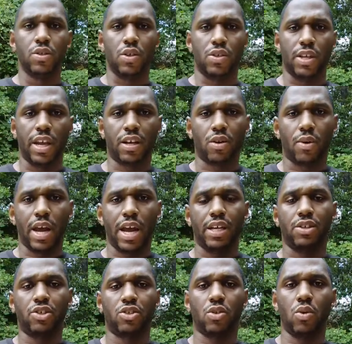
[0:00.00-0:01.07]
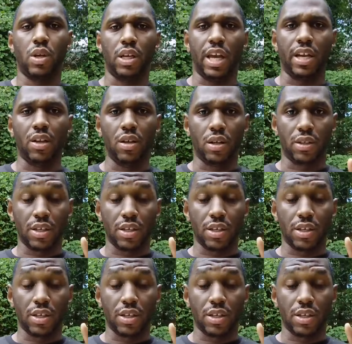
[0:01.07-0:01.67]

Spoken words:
So Zechariah is showing, like, look,